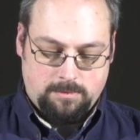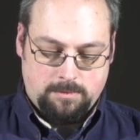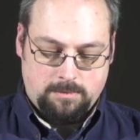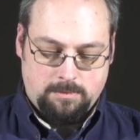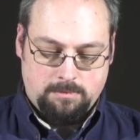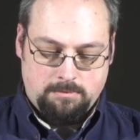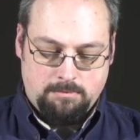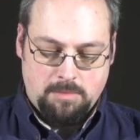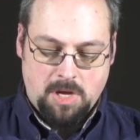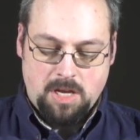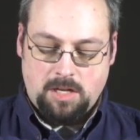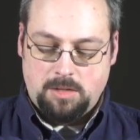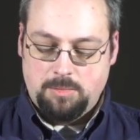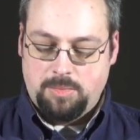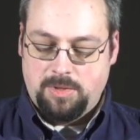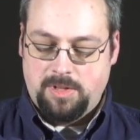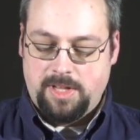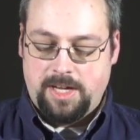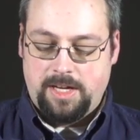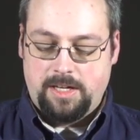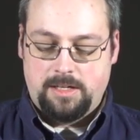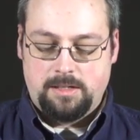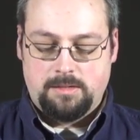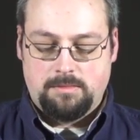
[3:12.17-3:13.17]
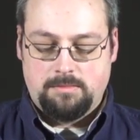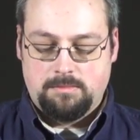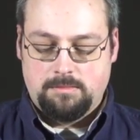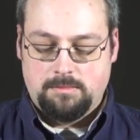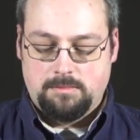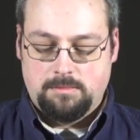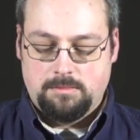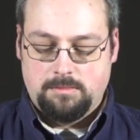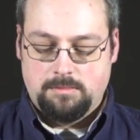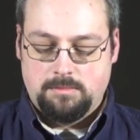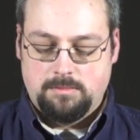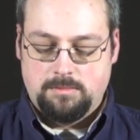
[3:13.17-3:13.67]
metal plate
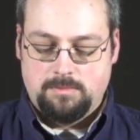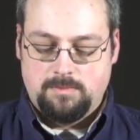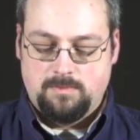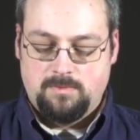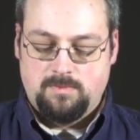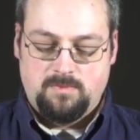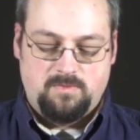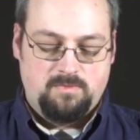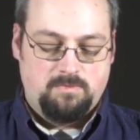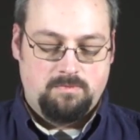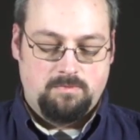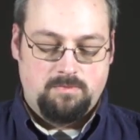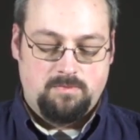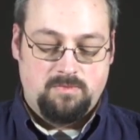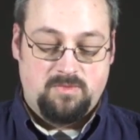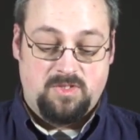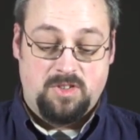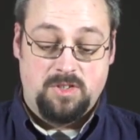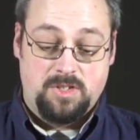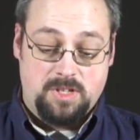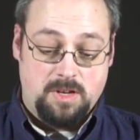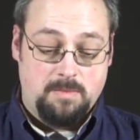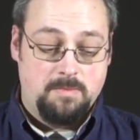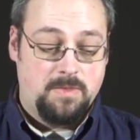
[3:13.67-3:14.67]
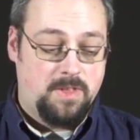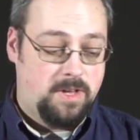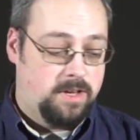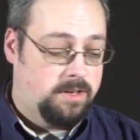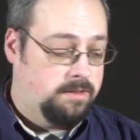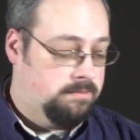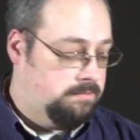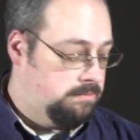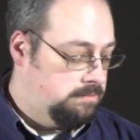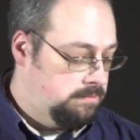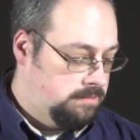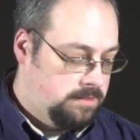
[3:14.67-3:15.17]
for something.
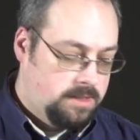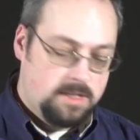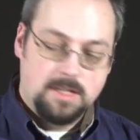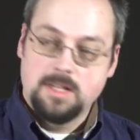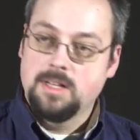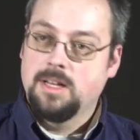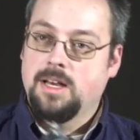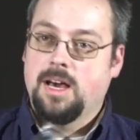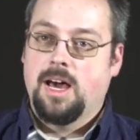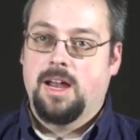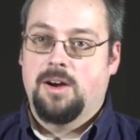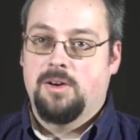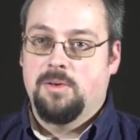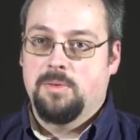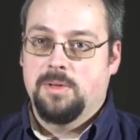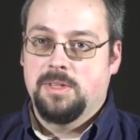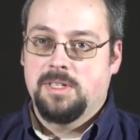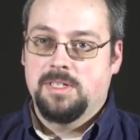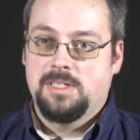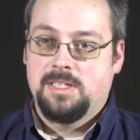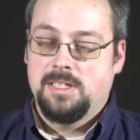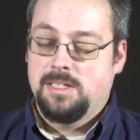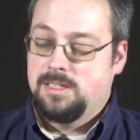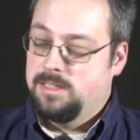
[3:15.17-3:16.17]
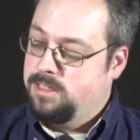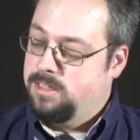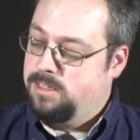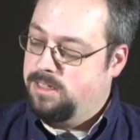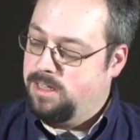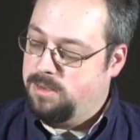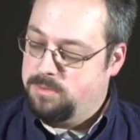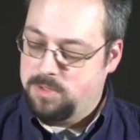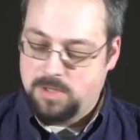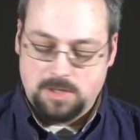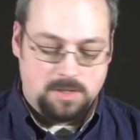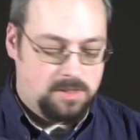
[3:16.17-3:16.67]
I don't know what this is.
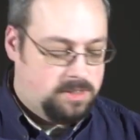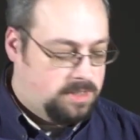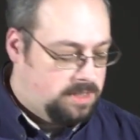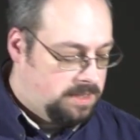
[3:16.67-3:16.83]
I'm sure it's in the